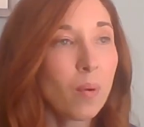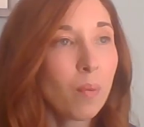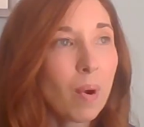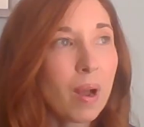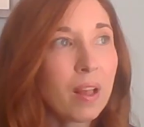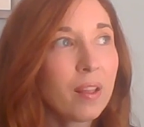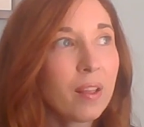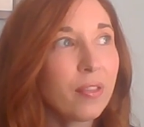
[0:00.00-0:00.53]

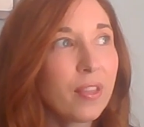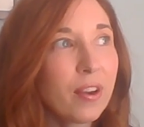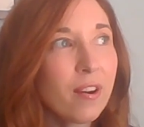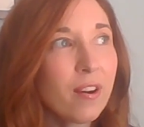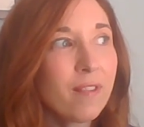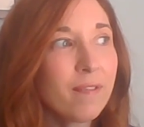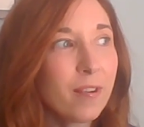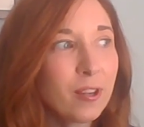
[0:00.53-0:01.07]
Well,
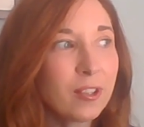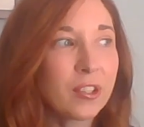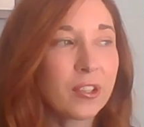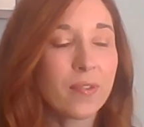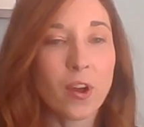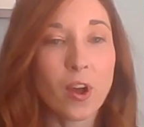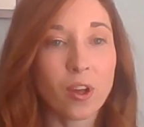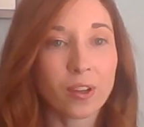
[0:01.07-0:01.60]
there are, first
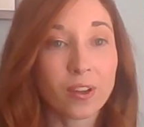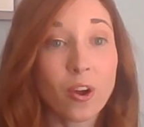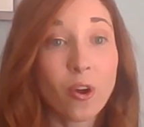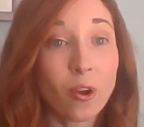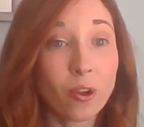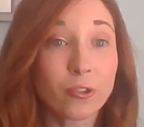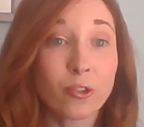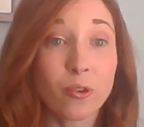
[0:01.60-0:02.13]
of all,
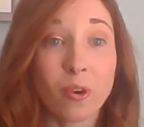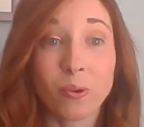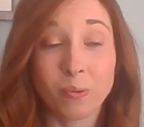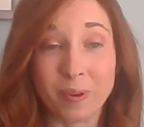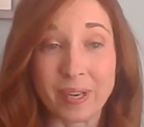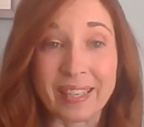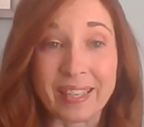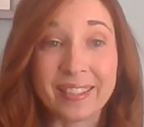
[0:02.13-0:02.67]
cultural
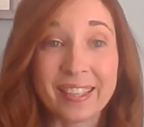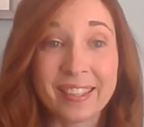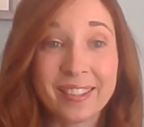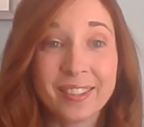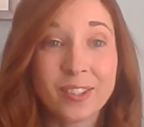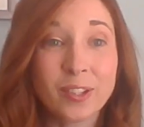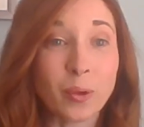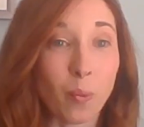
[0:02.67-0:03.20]

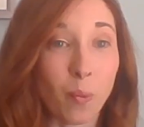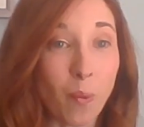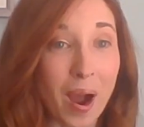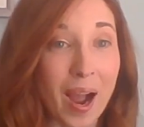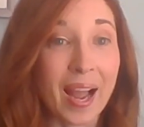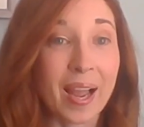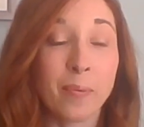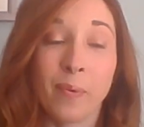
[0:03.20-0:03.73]
reasons
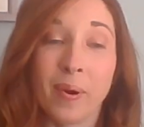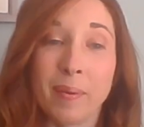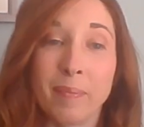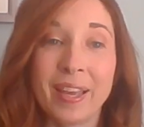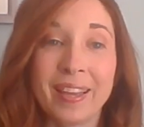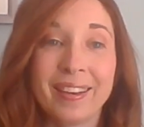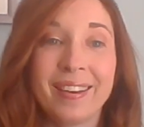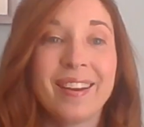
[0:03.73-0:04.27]
why
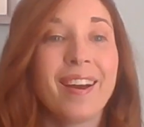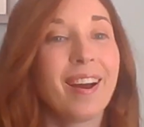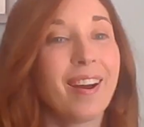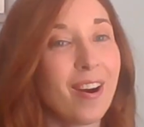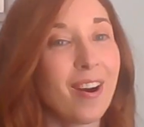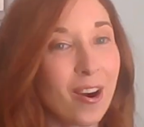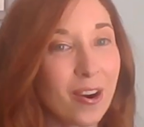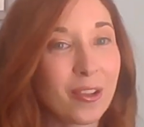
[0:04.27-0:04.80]
women
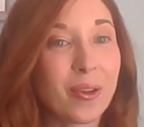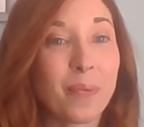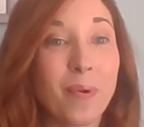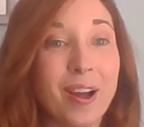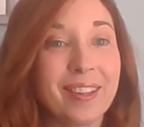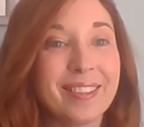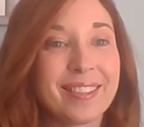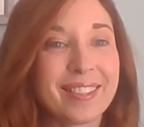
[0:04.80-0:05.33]
are the
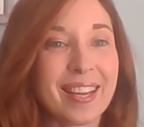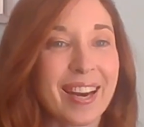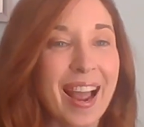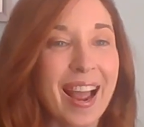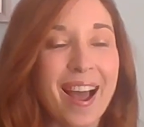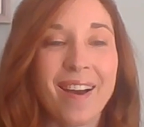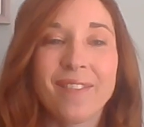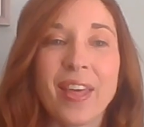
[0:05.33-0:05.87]
ones that
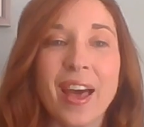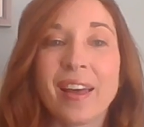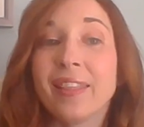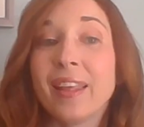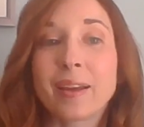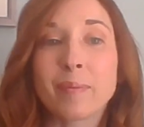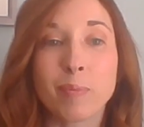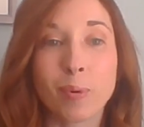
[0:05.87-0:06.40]
have that
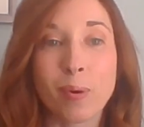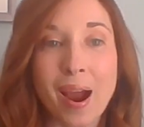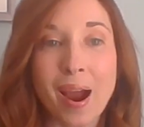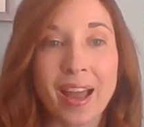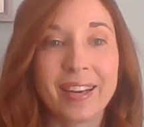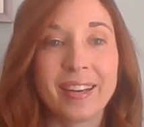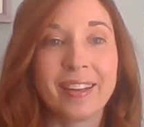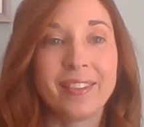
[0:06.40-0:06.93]
like
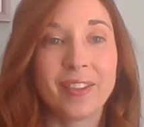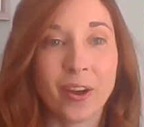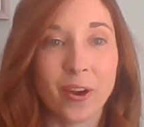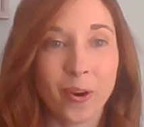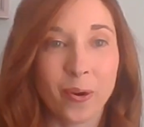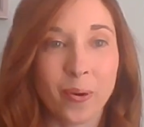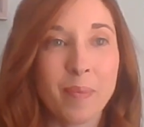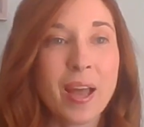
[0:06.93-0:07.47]
pride in the
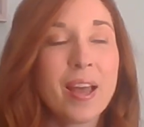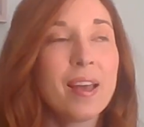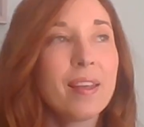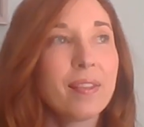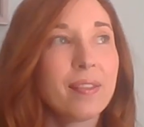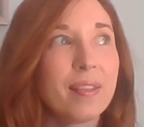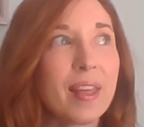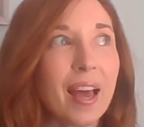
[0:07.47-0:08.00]
home.
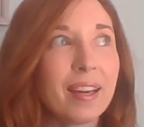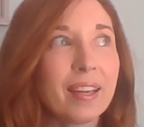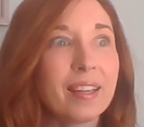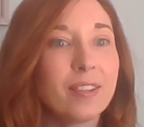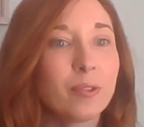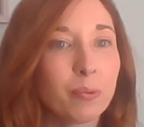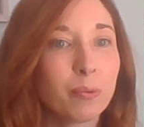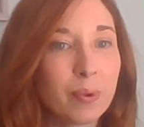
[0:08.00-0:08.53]
That
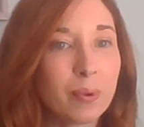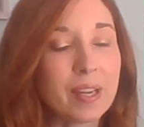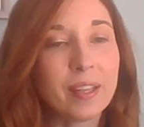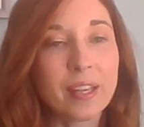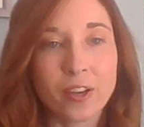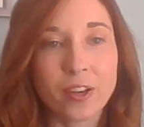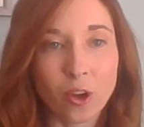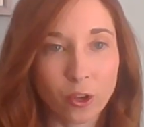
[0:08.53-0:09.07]
is
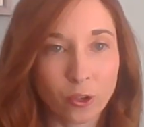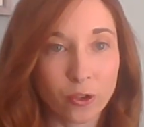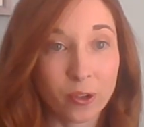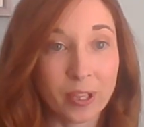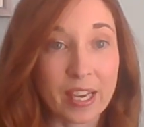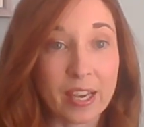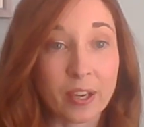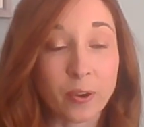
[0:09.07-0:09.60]
really
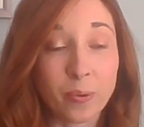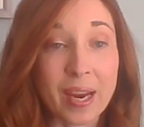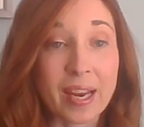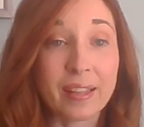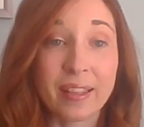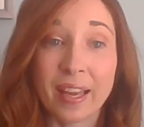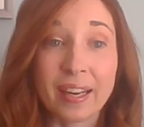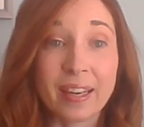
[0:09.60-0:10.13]
culturally
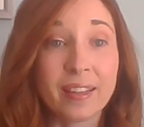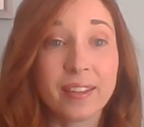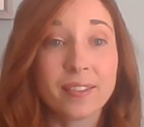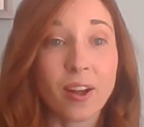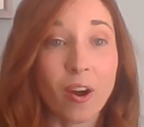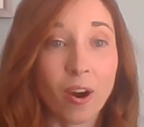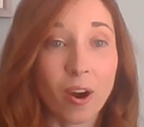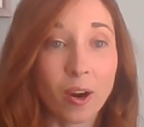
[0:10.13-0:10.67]
ingrained, that it
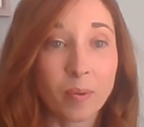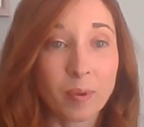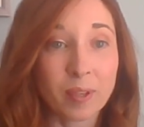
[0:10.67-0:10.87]
is our